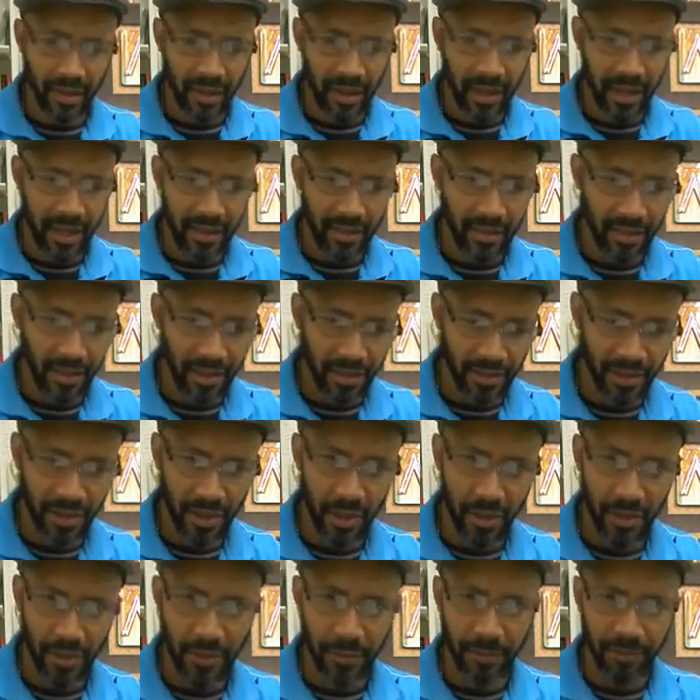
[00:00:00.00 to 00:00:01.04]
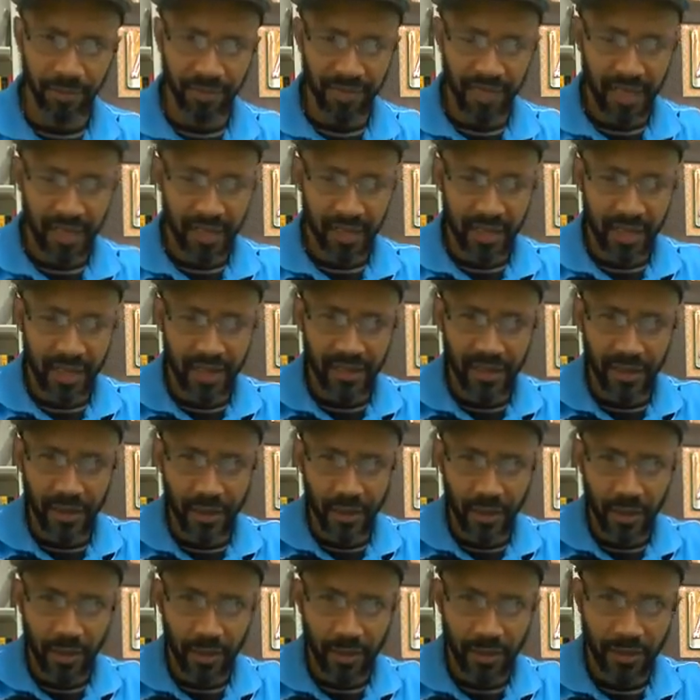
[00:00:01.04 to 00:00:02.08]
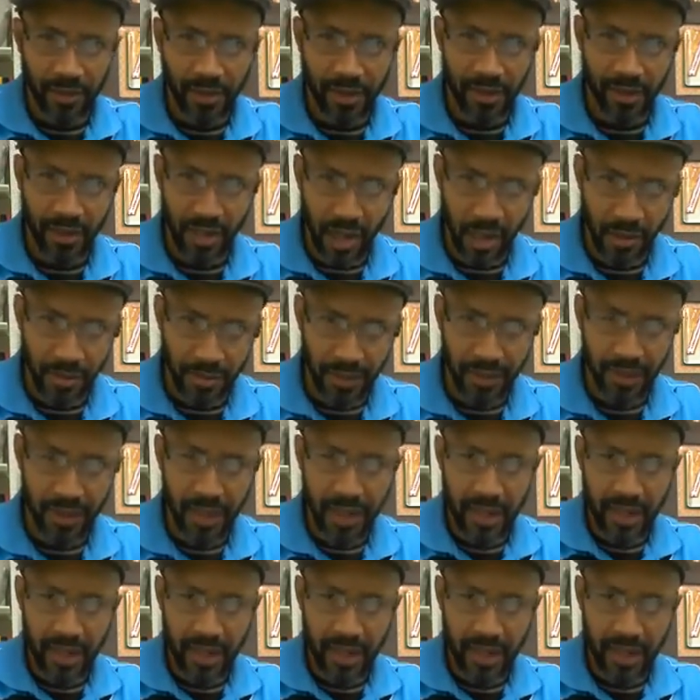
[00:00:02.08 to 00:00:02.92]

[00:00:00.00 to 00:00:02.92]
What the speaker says: and dessert in your stomach.